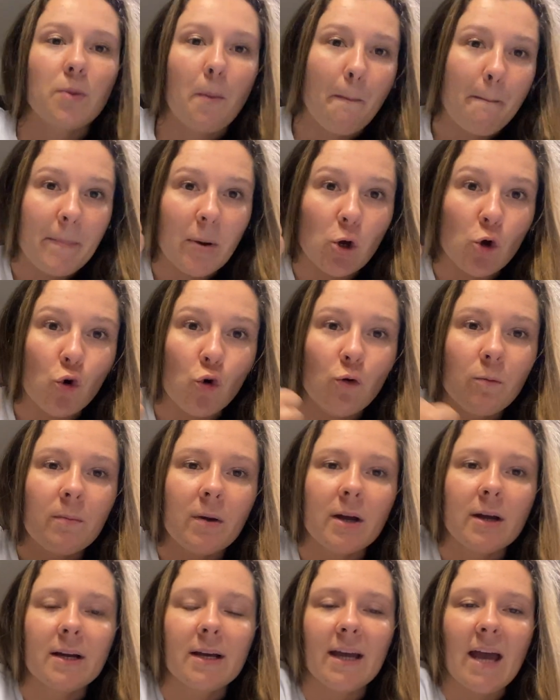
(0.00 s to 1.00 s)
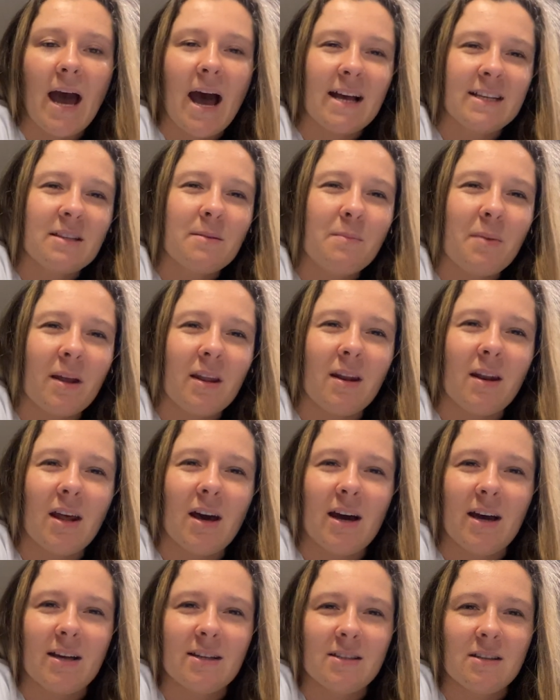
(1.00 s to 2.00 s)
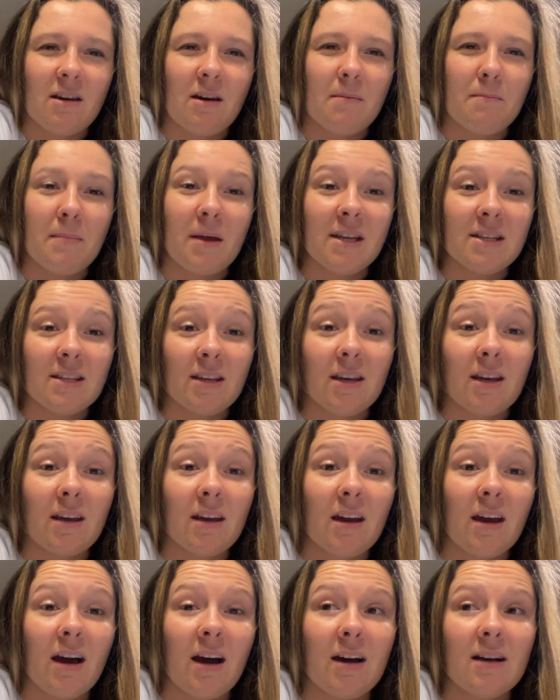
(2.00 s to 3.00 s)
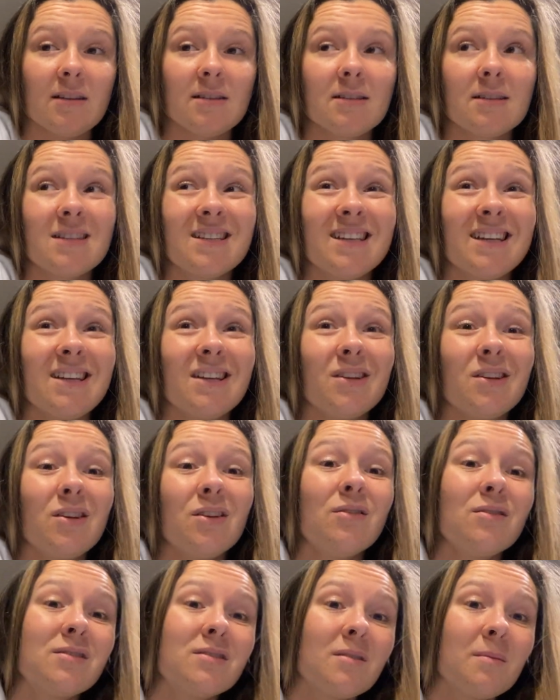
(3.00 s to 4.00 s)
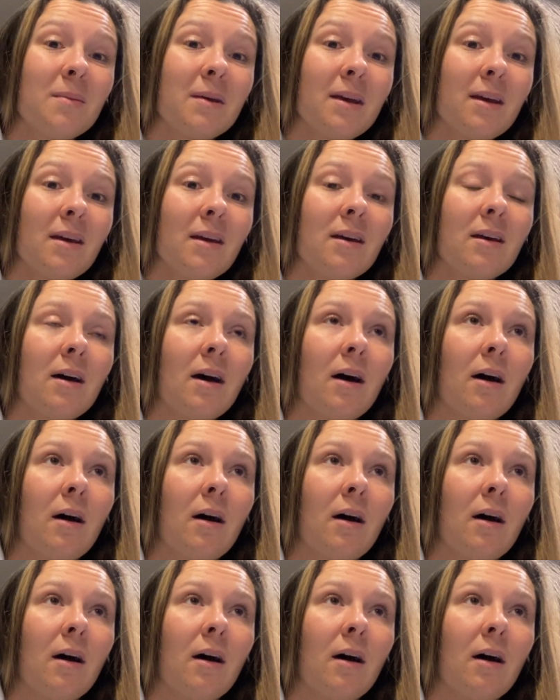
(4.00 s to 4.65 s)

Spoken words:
boom. It hasn't been as amazing as it used to be.